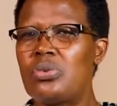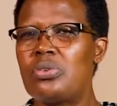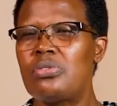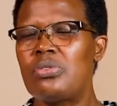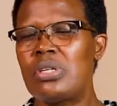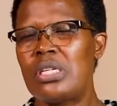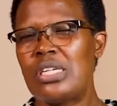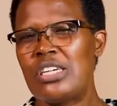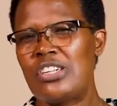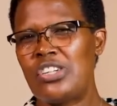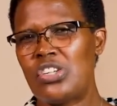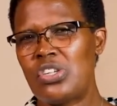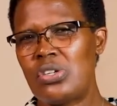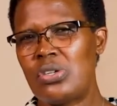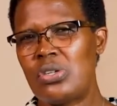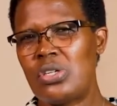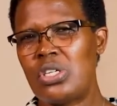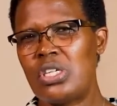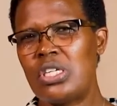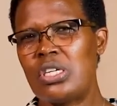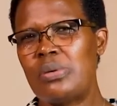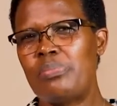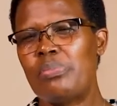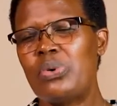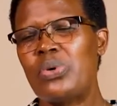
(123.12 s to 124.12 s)
or
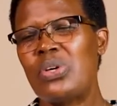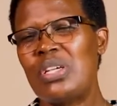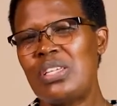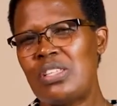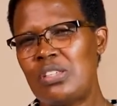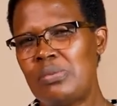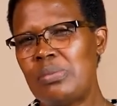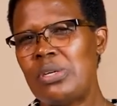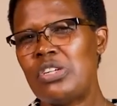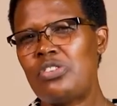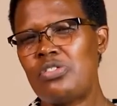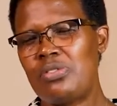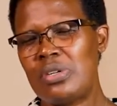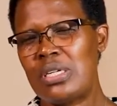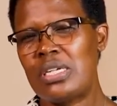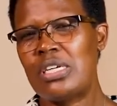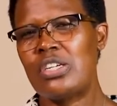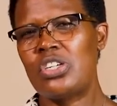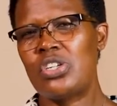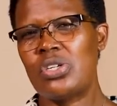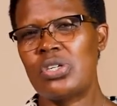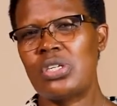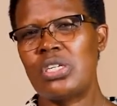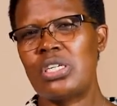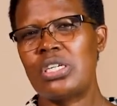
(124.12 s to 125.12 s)
relationship or intimate
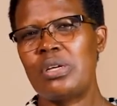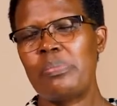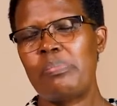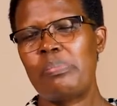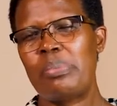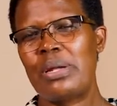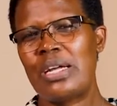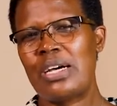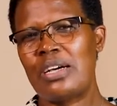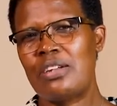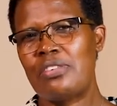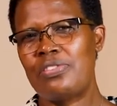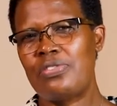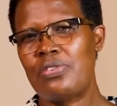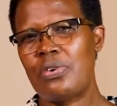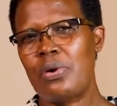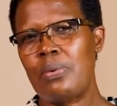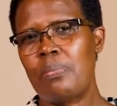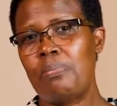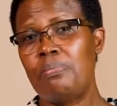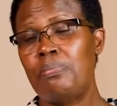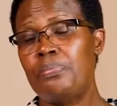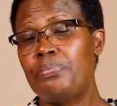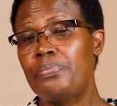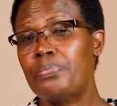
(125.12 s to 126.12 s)
relationship
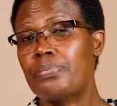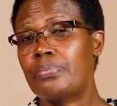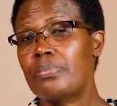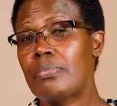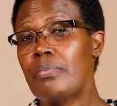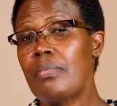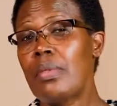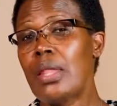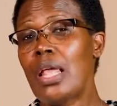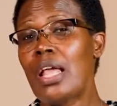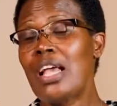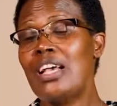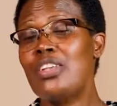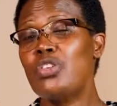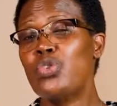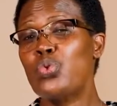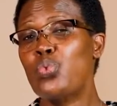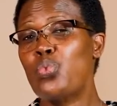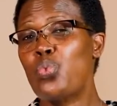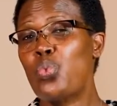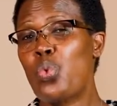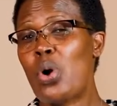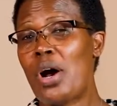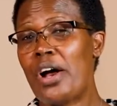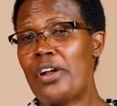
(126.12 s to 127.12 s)
platform is
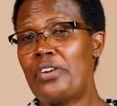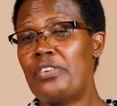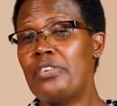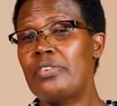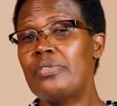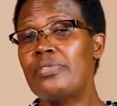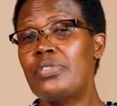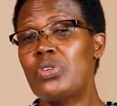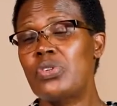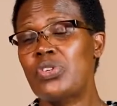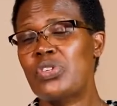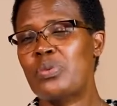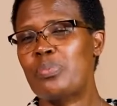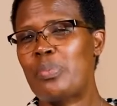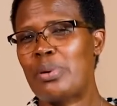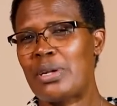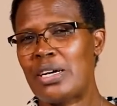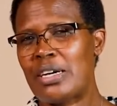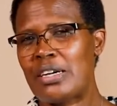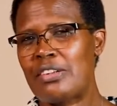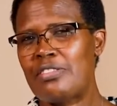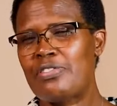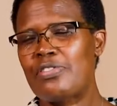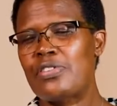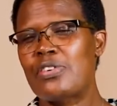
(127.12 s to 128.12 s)
one of those
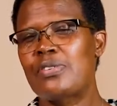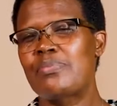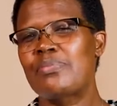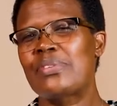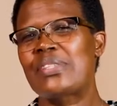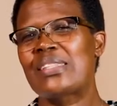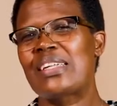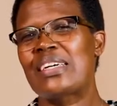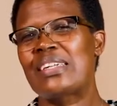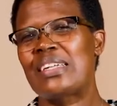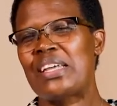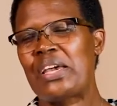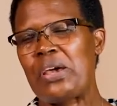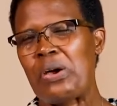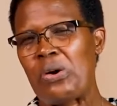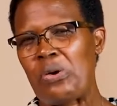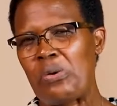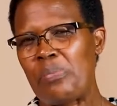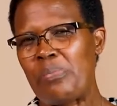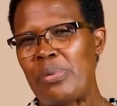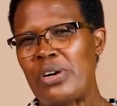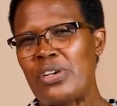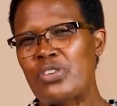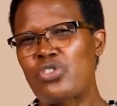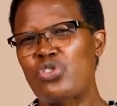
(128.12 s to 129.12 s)
platforms that
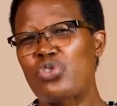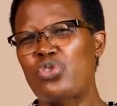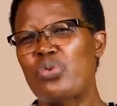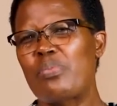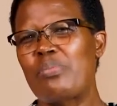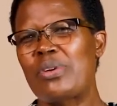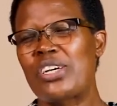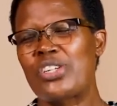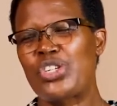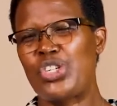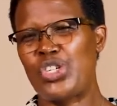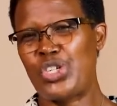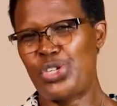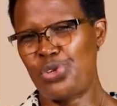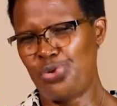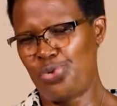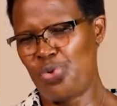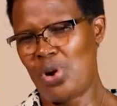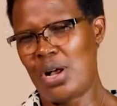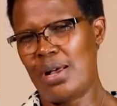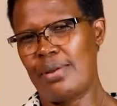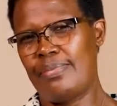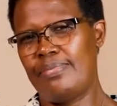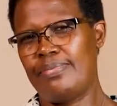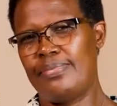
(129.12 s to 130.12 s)
help us to
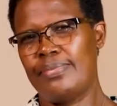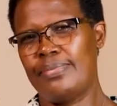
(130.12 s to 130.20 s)
mature.